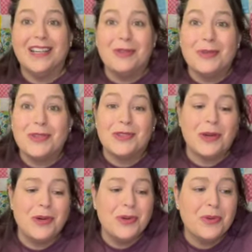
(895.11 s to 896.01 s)
I was
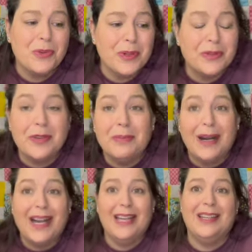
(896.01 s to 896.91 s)
so thrilled to
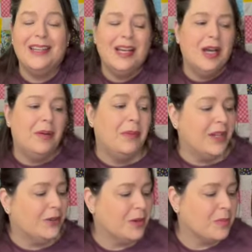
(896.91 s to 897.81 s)
buy it My
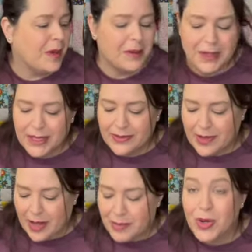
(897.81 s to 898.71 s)
daughter probably thinks
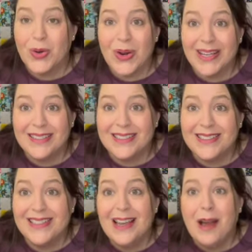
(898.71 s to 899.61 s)
I'm
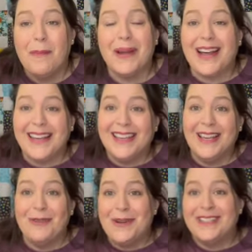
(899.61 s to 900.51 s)
crazy, but I
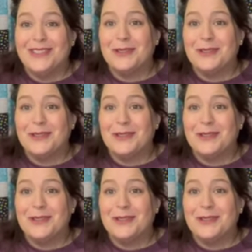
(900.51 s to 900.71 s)
can't wait to do